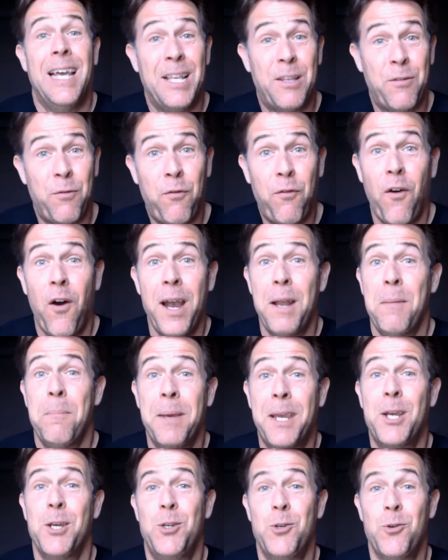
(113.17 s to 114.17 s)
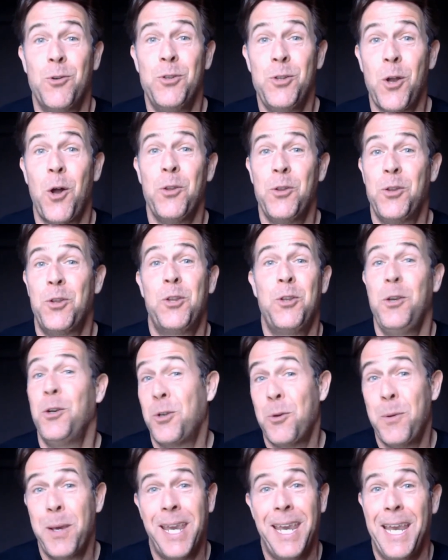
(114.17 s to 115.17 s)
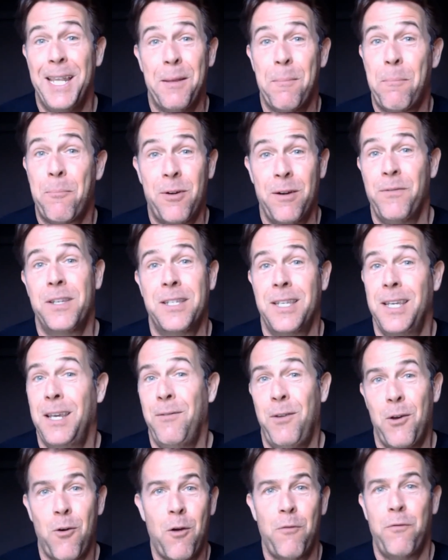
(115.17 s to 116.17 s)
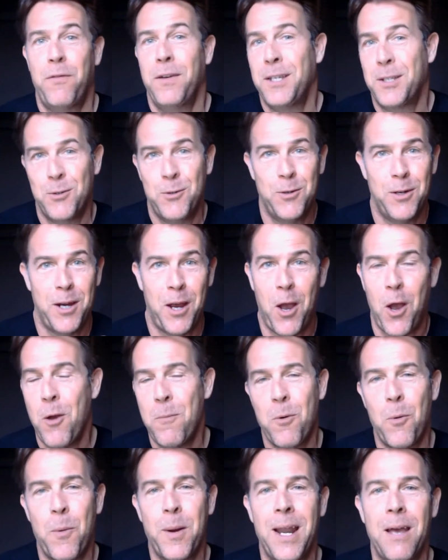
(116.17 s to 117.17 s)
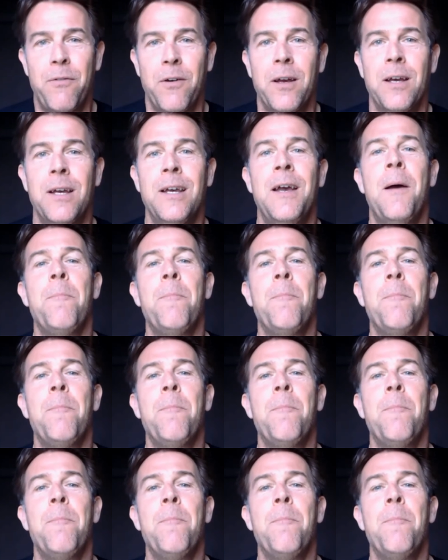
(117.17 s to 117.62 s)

it's fine because you're not, you're doing it in the privacy of your office or at home or whatever.